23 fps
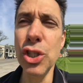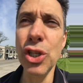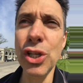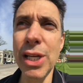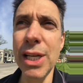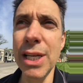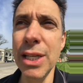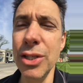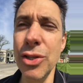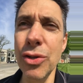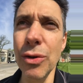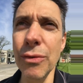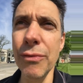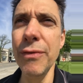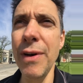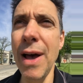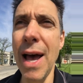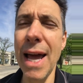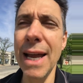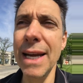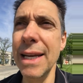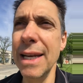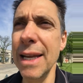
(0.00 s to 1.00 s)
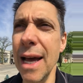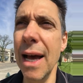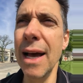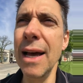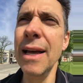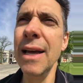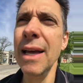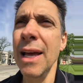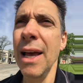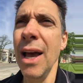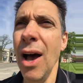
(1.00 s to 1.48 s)
cheese you'll find
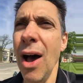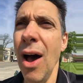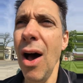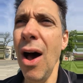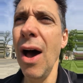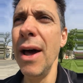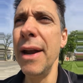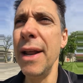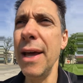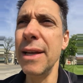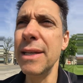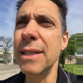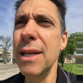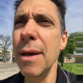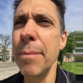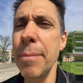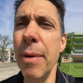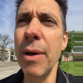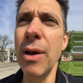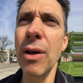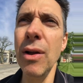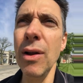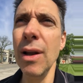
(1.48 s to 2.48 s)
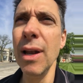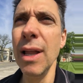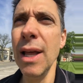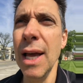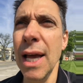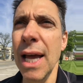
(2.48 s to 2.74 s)
on a typical